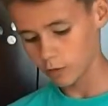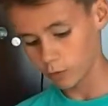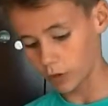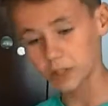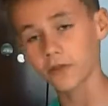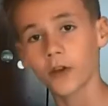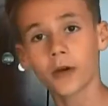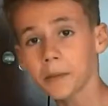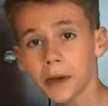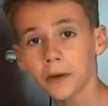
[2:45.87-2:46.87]
when this video
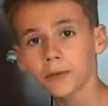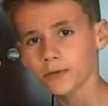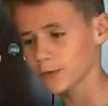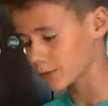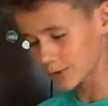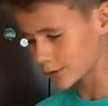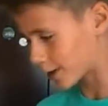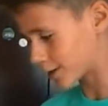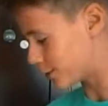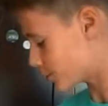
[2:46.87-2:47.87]
came out. just
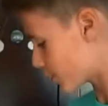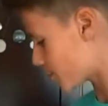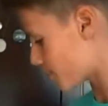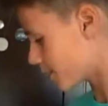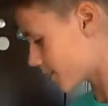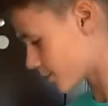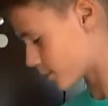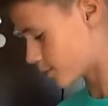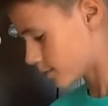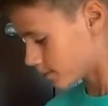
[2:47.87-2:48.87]
check the description because I
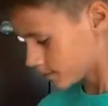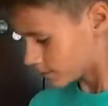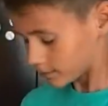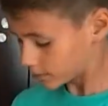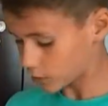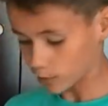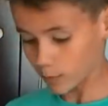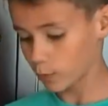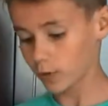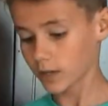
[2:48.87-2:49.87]
don't
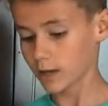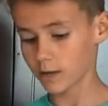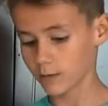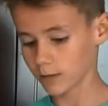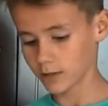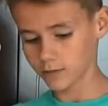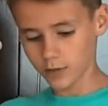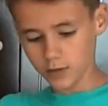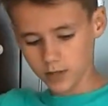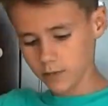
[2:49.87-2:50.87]
remember when it came, when this
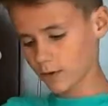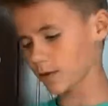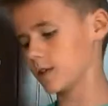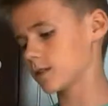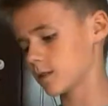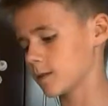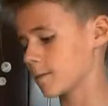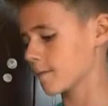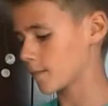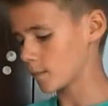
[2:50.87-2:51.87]
video is going to be released.
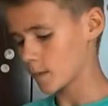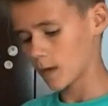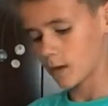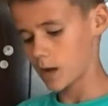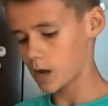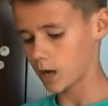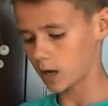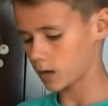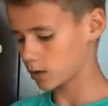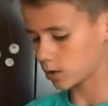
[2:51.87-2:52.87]

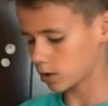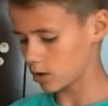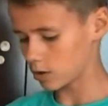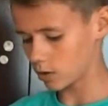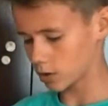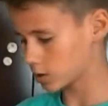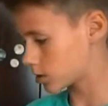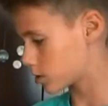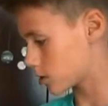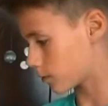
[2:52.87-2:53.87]
And so
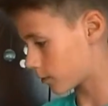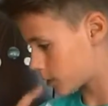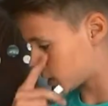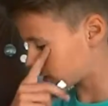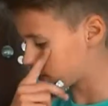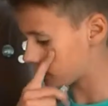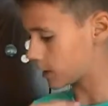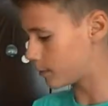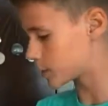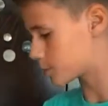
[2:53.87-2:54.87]
it's 60
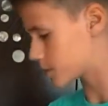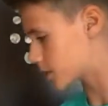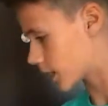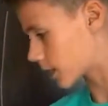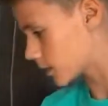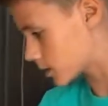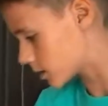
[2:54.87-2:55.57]
frames per second.